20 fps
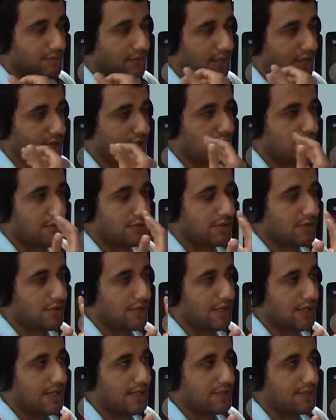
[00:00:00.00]
and show it to
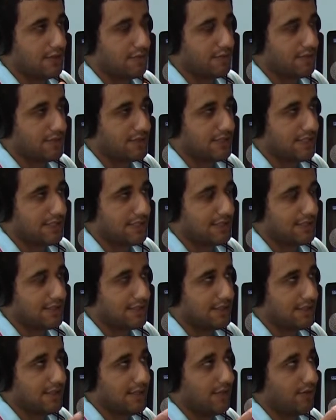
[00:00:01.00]
class or present
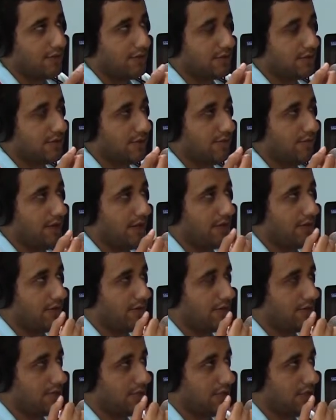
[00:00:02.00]
it, or some
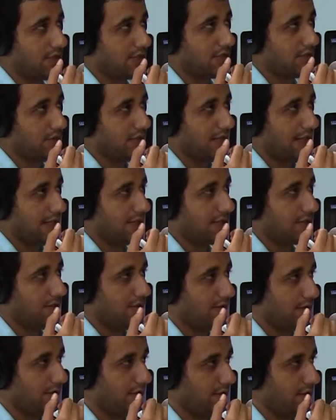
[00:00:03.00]
other teacher will ask you
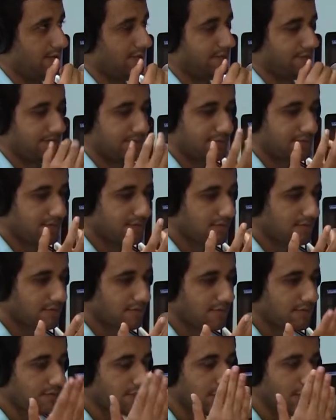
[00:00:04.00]
for
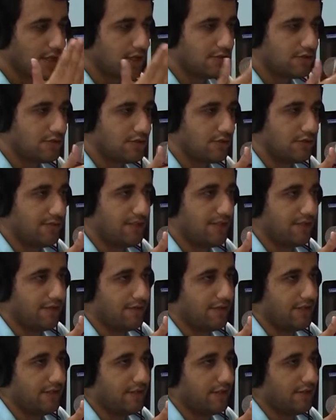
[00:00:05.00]
a 2-minute
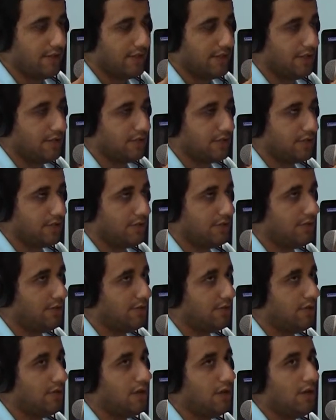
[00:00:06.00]
video that you should
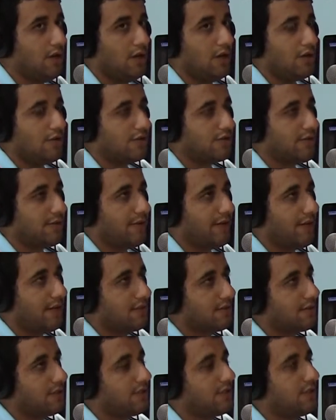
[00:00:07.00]
do, or someone
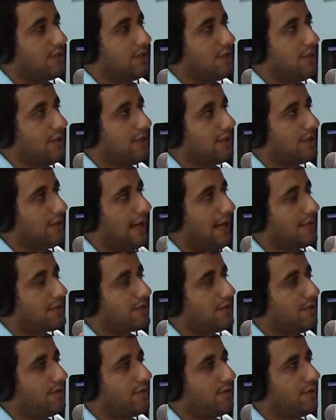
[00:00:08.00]
else will ask
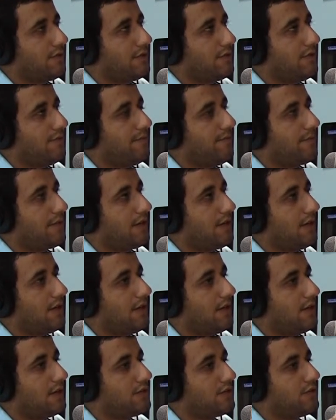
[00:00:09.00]
you
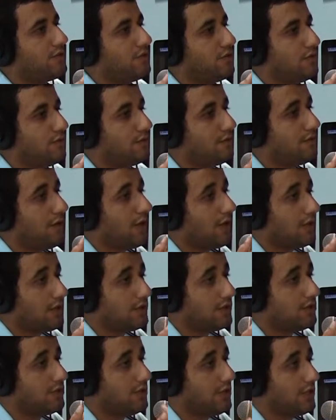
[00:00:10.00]
to
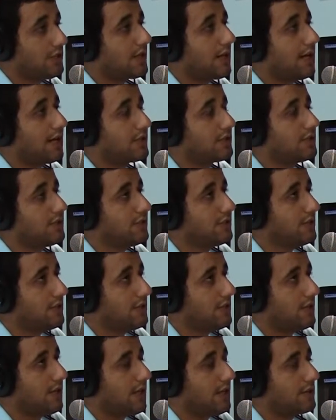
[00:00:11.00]
volunteer actually
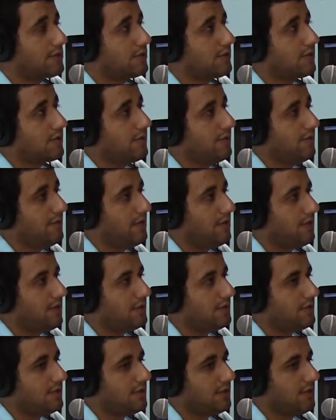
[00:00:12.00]
in the actual
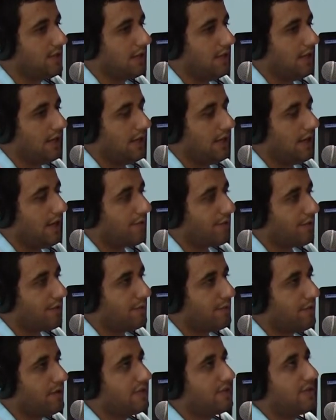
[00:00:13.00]
community and
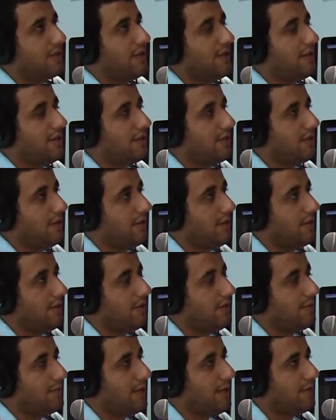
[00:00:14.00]
report on it in a
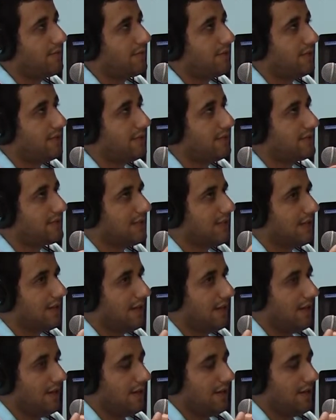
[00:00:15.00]
paper, and it's like,